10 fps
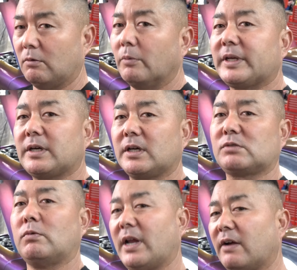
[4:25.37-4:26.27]
Well,
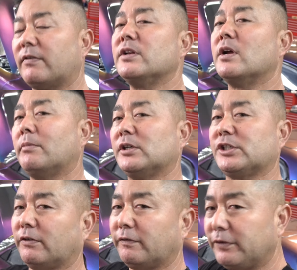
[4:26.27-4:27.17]
because whatever numbers
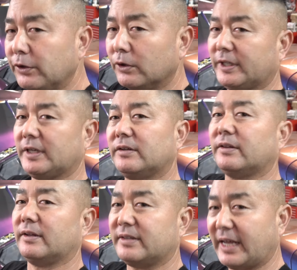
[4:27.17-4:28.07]
you're fueling into
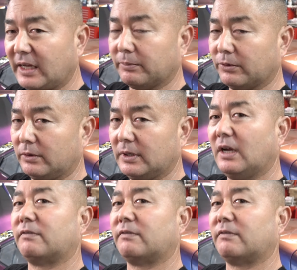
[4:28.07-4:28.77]
the table